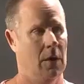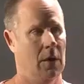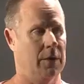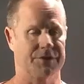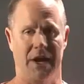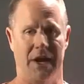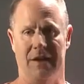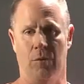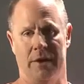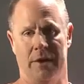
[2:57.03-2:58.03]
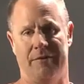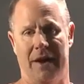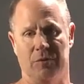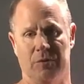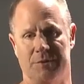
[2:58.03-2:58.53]
on a scale of 1 to
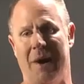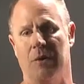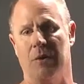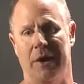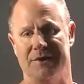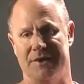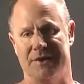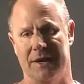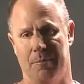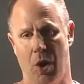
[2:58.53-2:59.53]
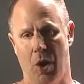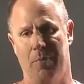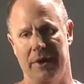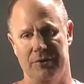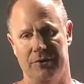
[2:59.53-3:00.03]
5, which by the way is the
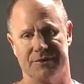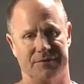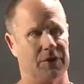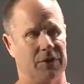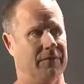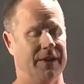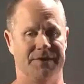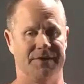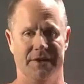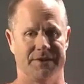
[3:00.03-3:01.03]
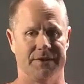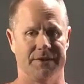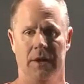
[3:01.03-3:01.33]
appropriate use of surveys. This